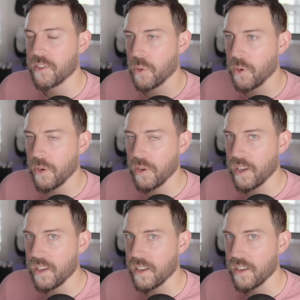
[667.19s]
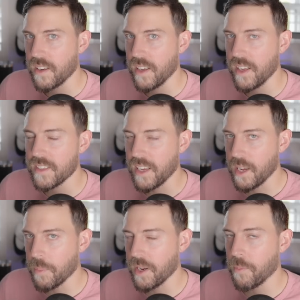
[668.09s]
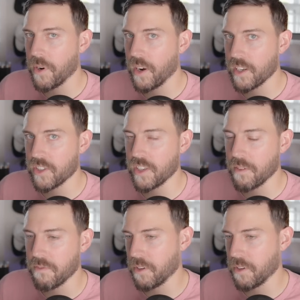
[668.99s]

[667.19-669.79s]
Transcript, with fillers: Toyota is amping production up